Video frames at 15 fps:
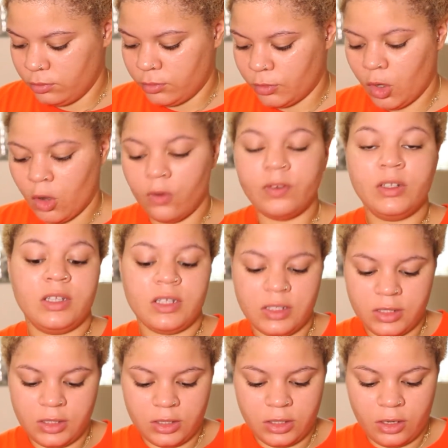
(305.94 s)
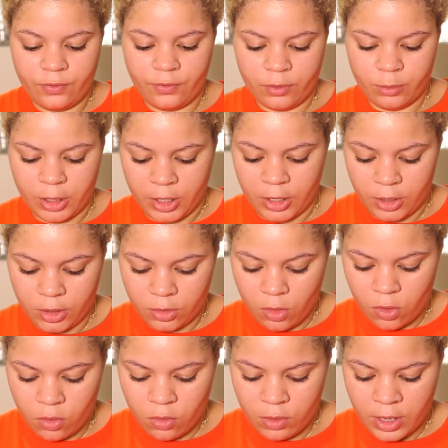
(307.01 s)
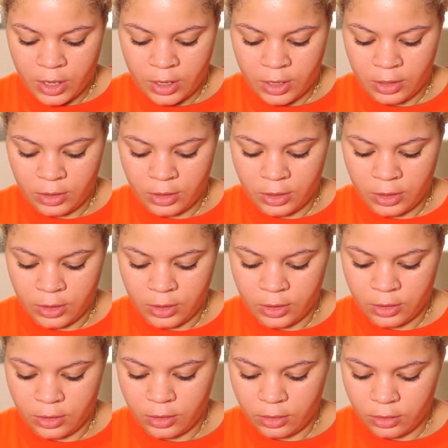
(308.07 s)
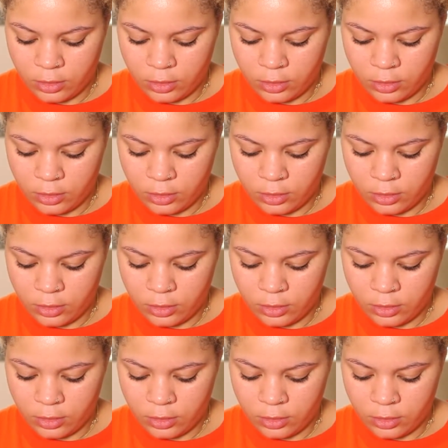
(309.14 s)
Hopefully this is enough for my whole head, and